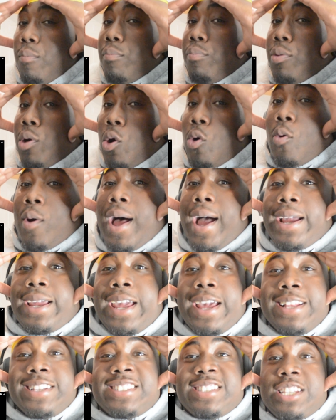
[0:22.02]
Bro, I
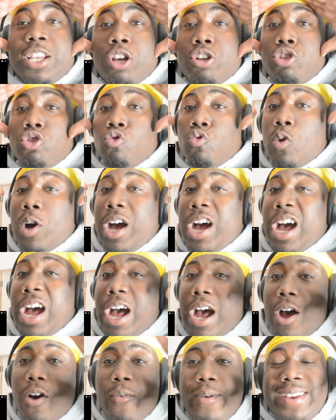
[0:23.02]
can't tell you
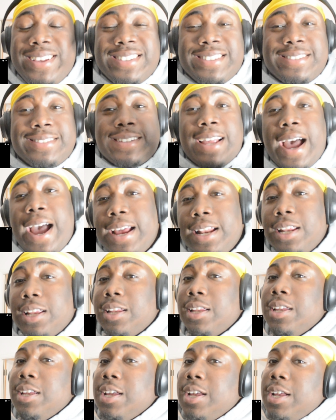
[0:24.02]
how excited
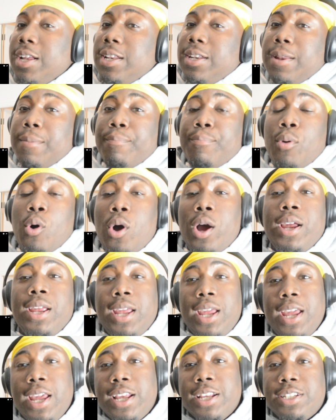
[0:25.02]
the boy
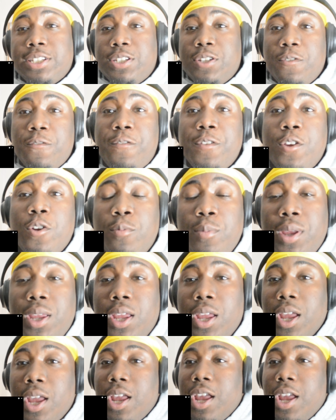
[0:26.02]
is. You feel me?